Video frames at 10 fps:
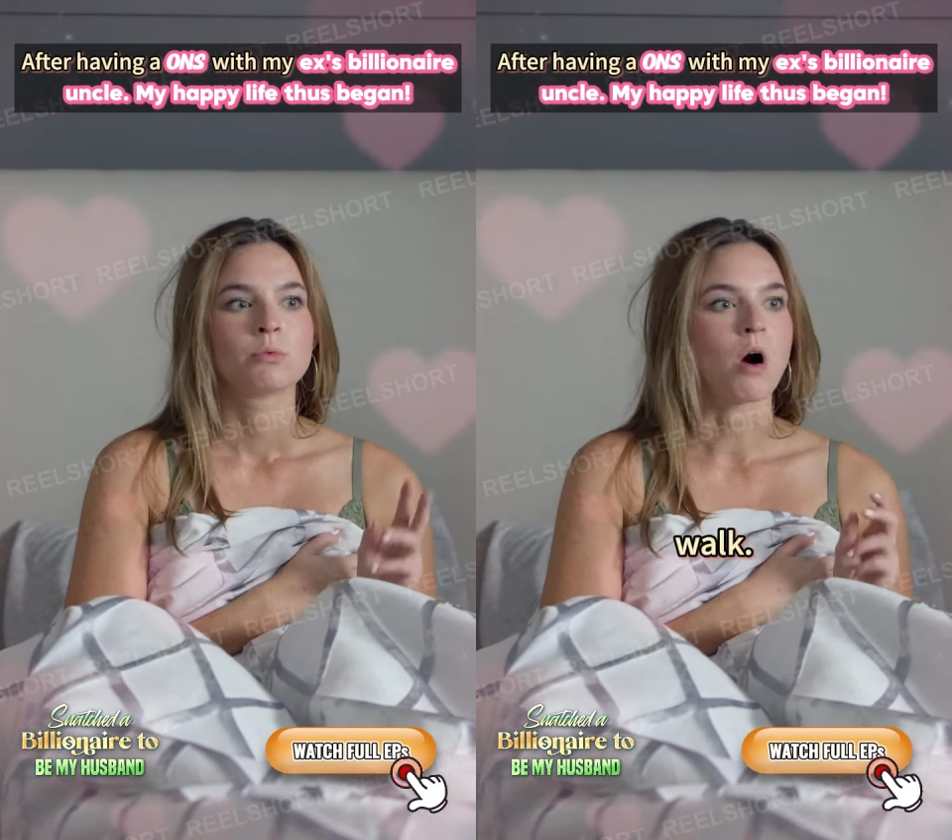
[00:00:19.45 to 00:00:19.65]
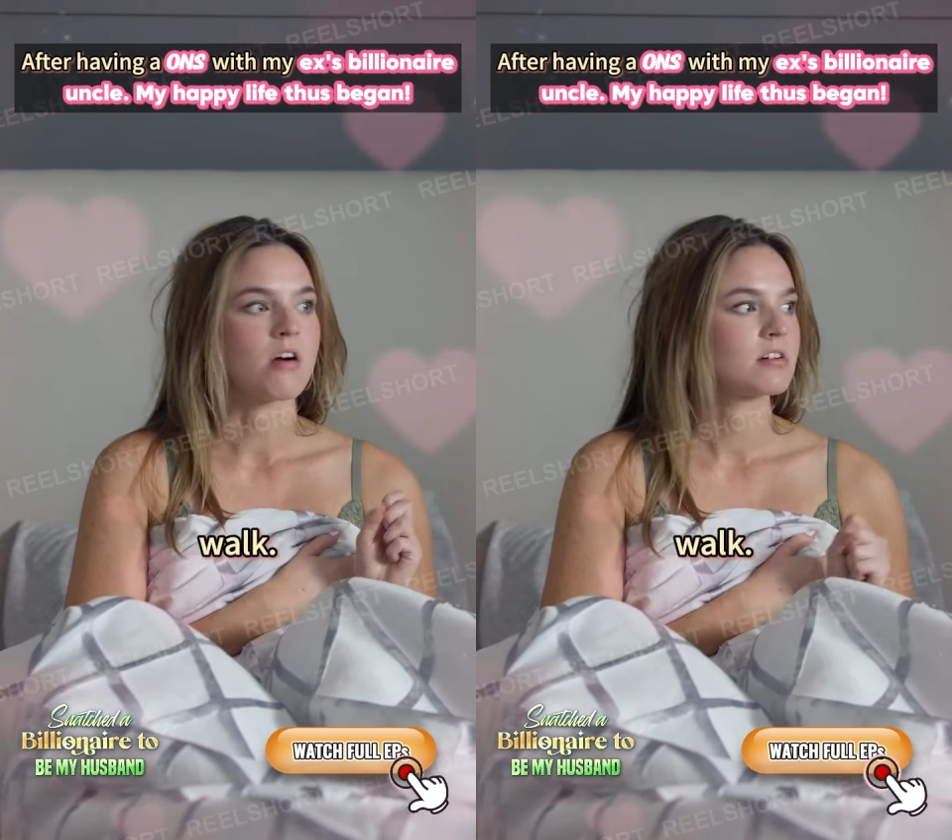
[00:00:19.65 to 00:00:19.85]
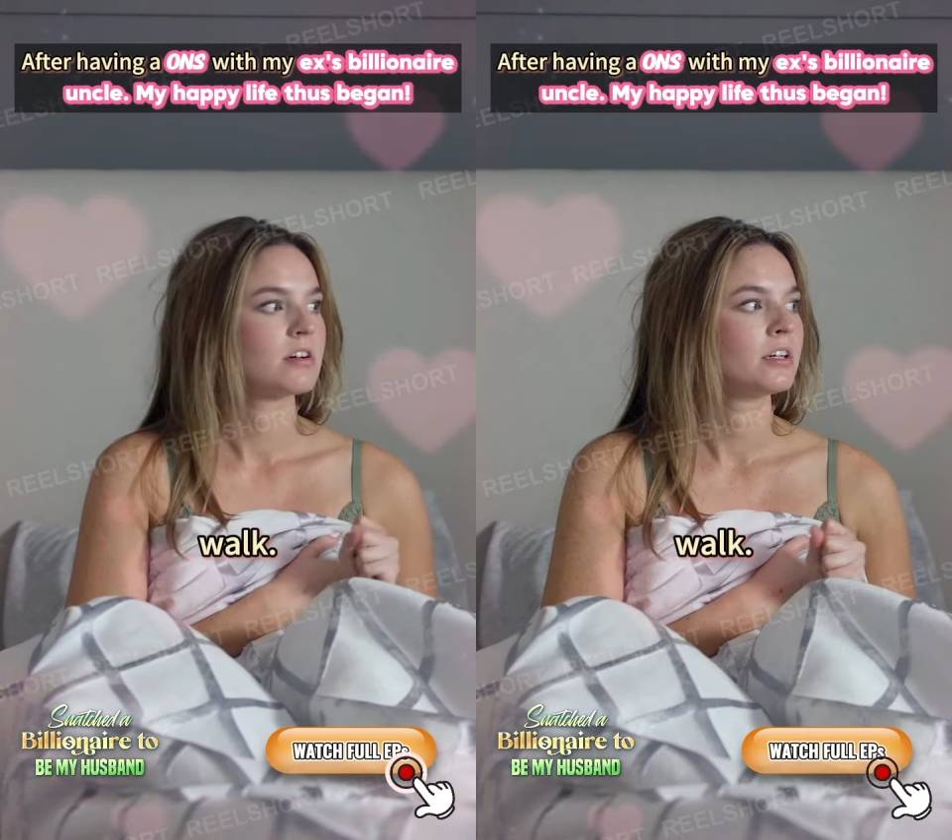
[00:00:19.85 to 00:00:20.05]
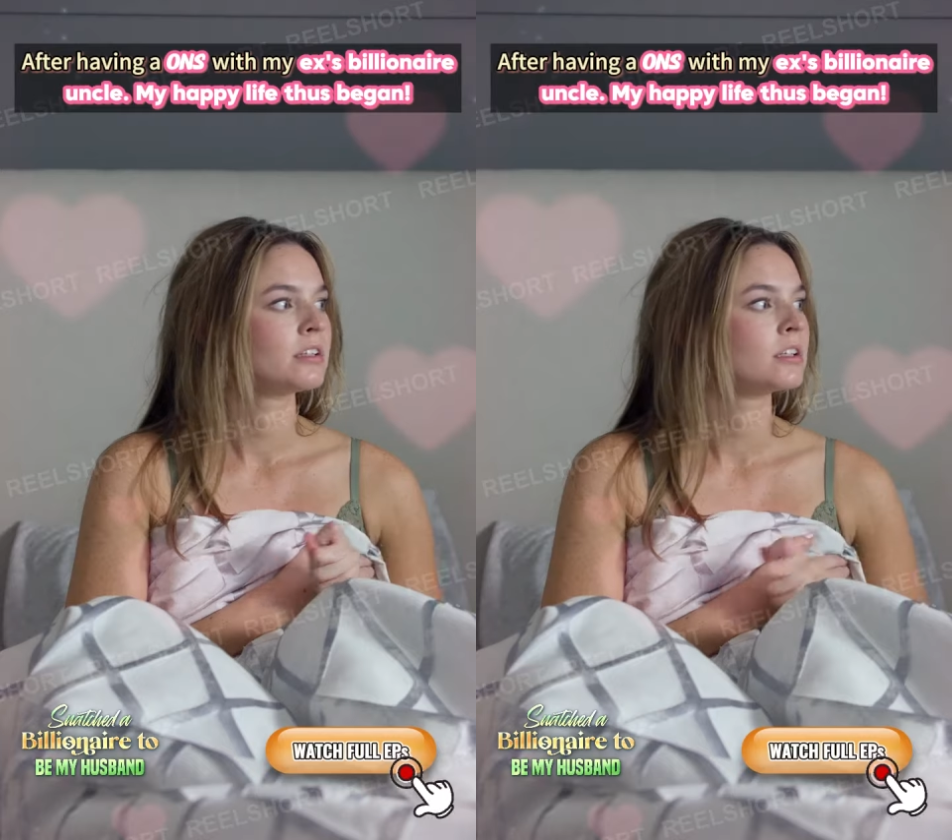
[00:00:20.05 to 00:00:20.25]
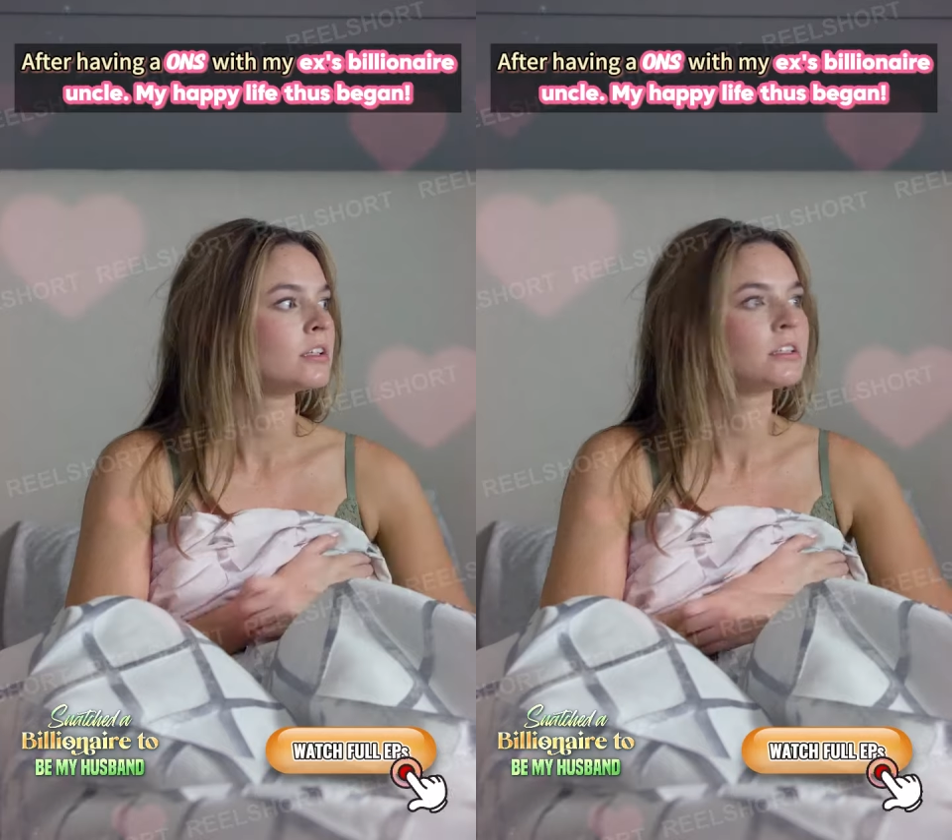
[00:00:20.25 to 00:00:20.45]
walk.
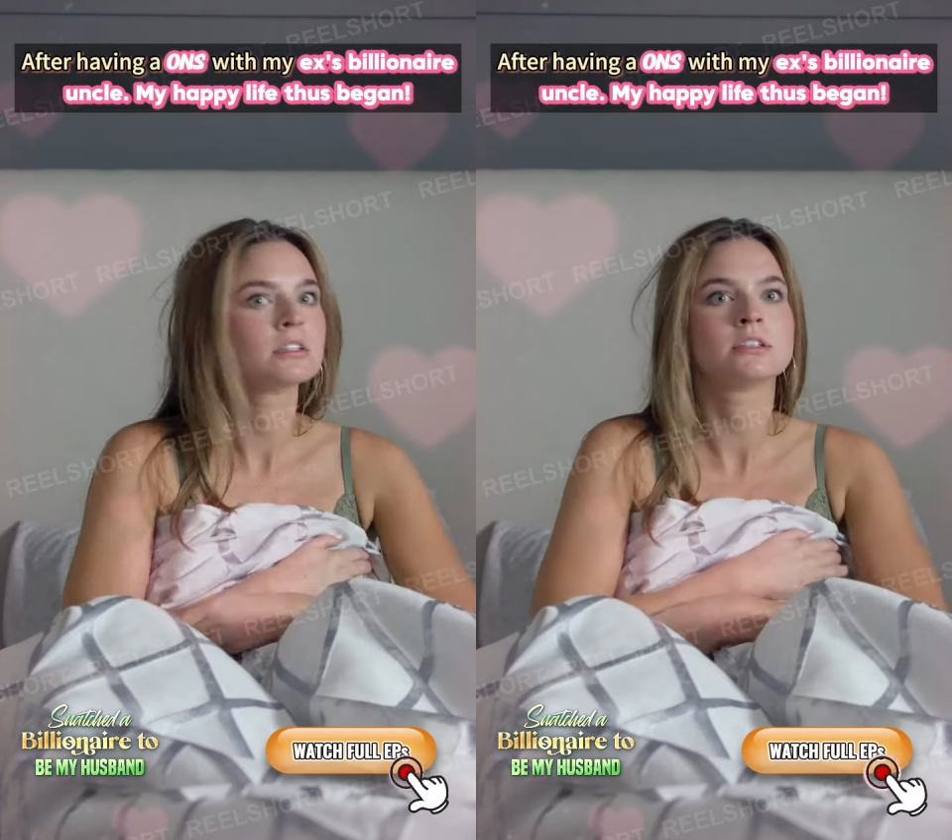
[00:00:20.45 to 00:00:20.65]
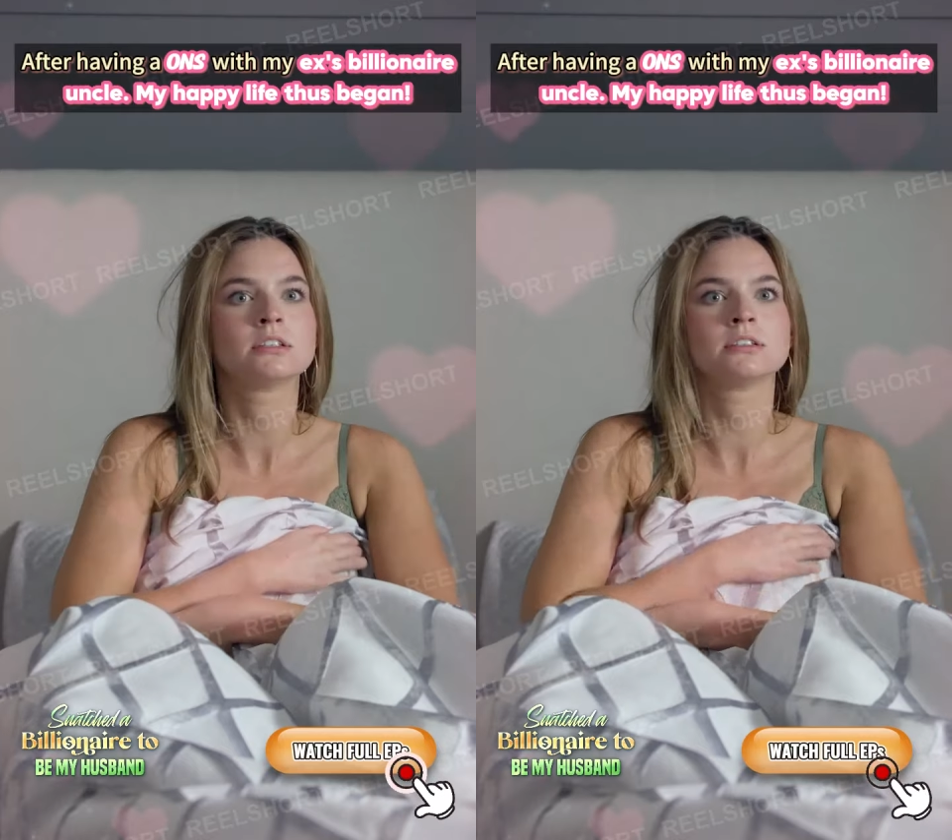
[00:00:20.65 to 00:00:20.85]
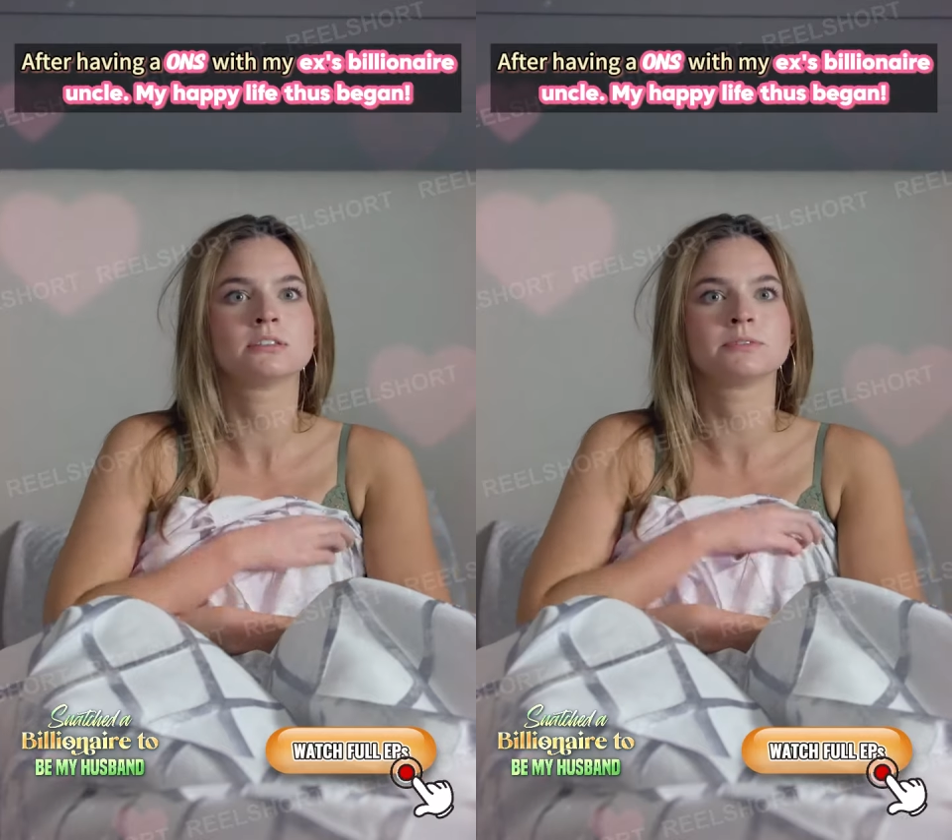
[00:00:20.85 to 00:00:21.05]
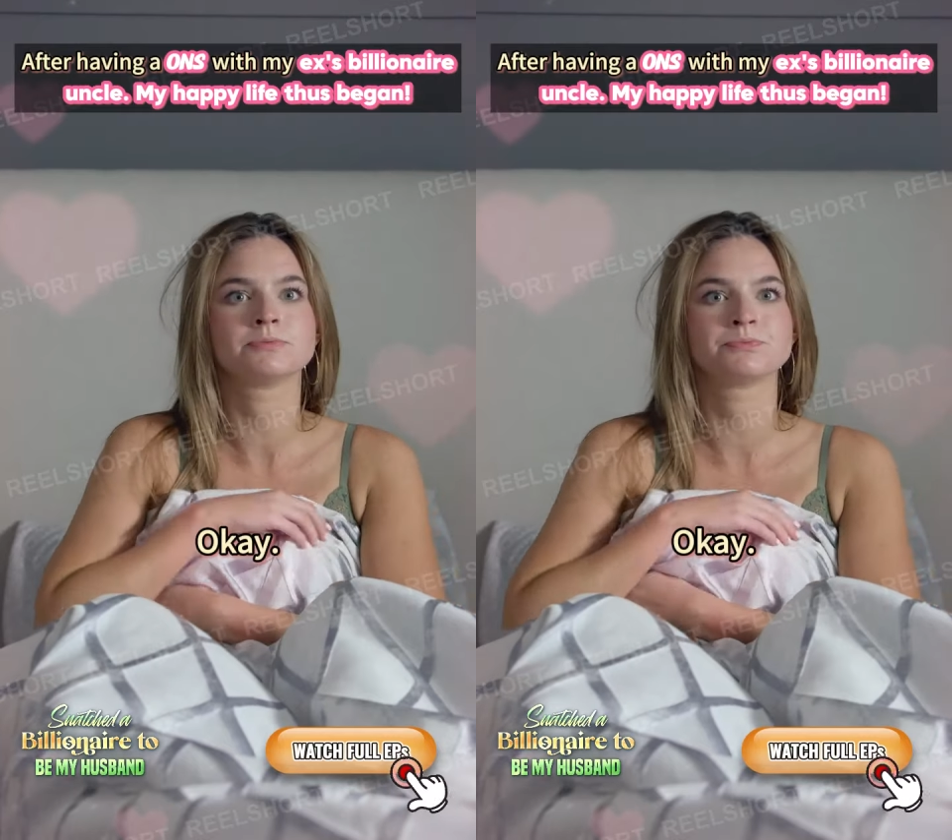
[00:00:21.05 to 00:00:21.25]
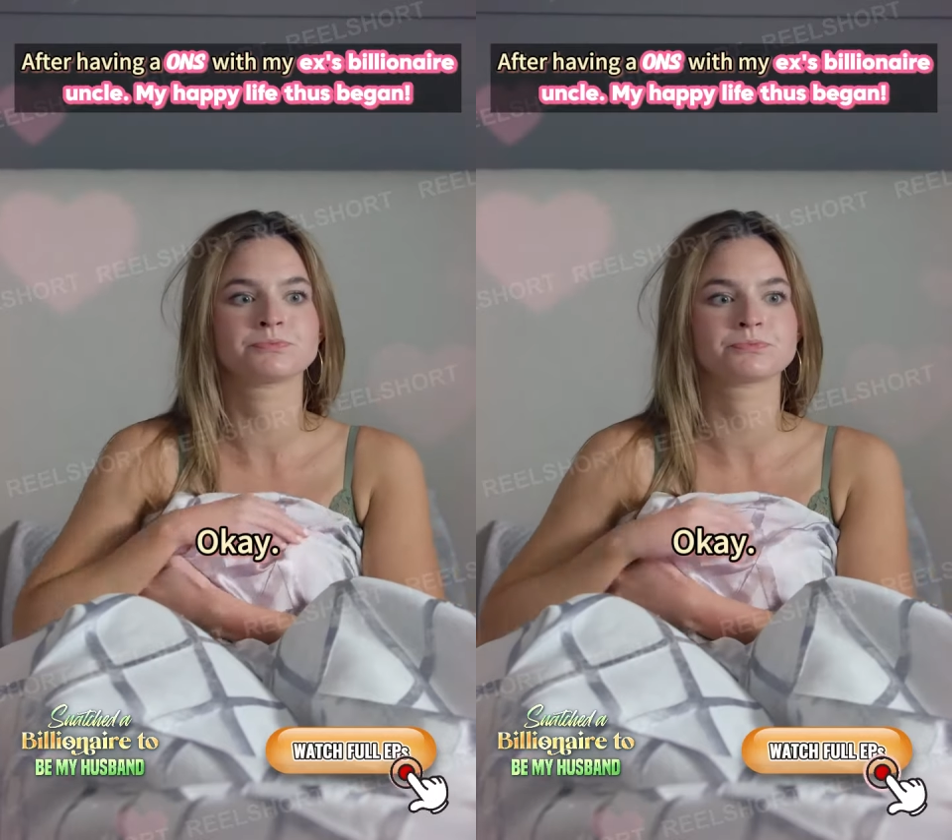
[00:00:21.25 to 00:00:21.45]

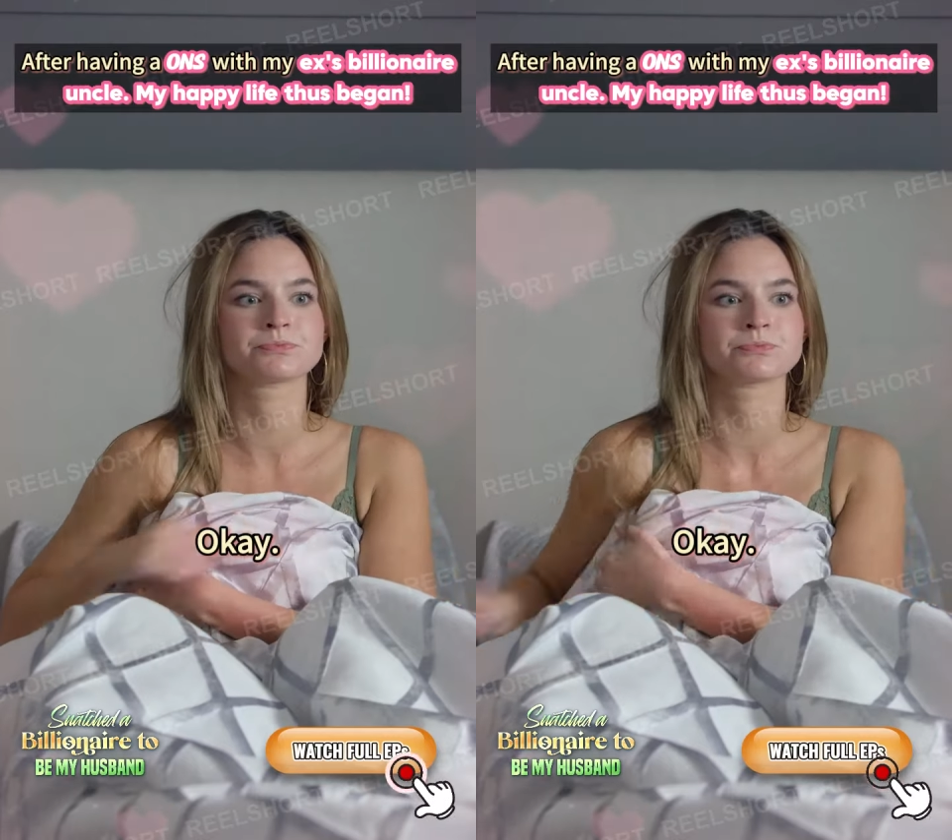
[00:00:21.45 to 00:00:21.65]
Okay.